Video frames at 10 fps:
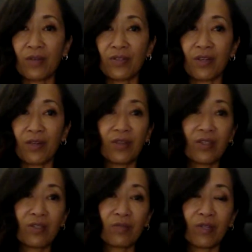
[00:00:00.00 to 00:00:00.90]
So
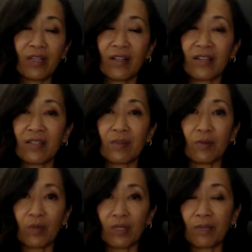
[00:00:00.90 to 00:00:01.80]
this rookie class has
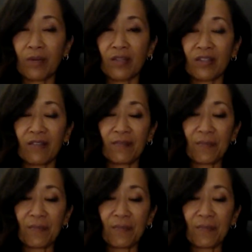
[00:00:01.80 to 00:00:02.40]
been really impressive,